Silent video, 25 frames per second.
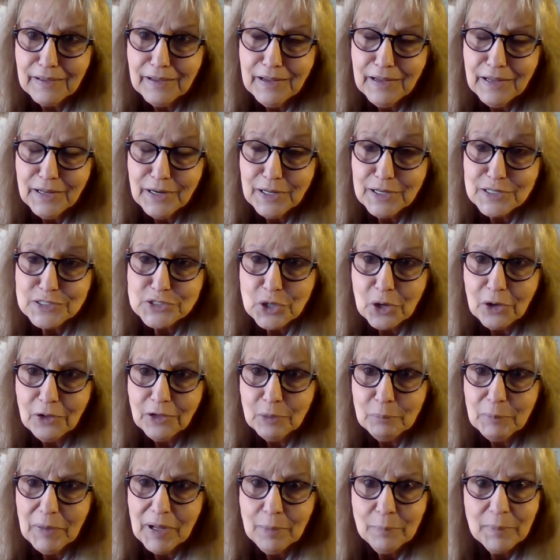it is
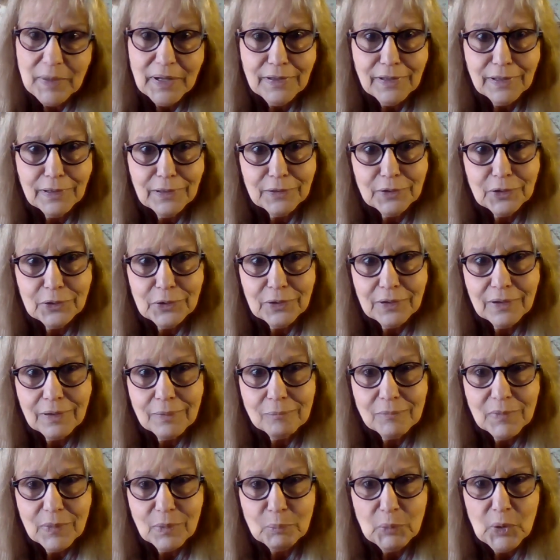all about making
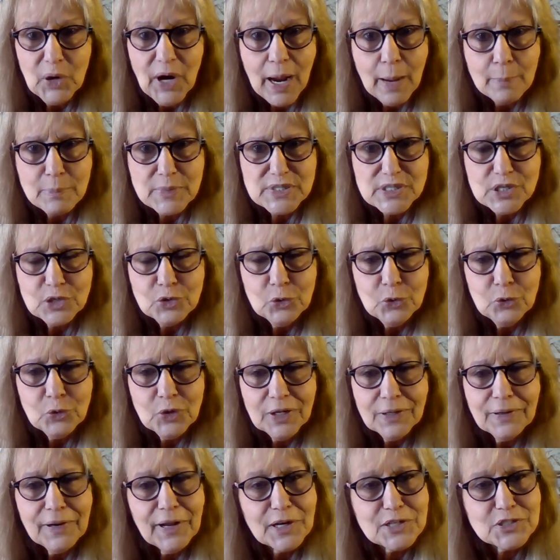a, perhaps a new
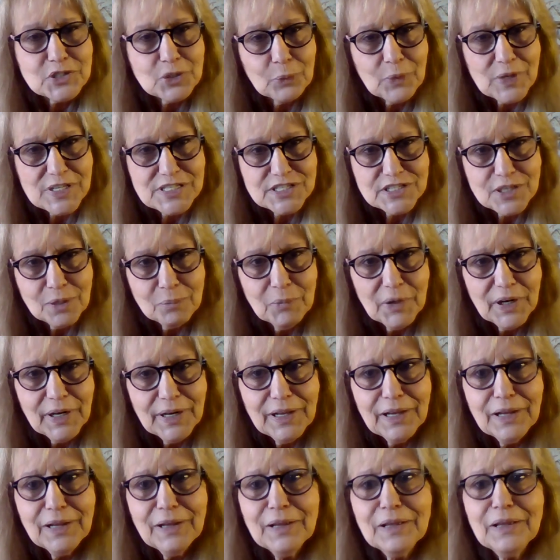connection with
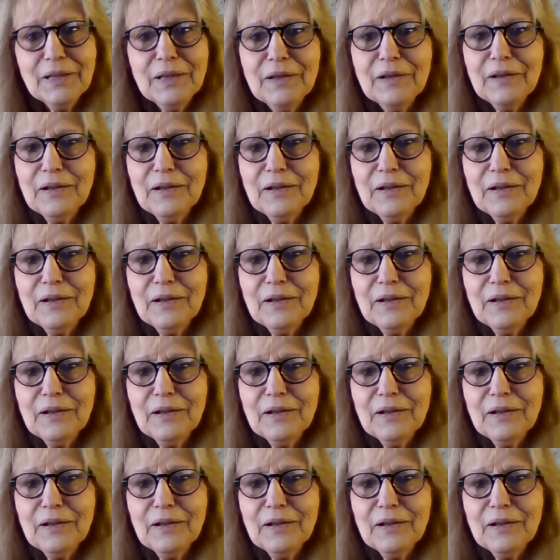somebody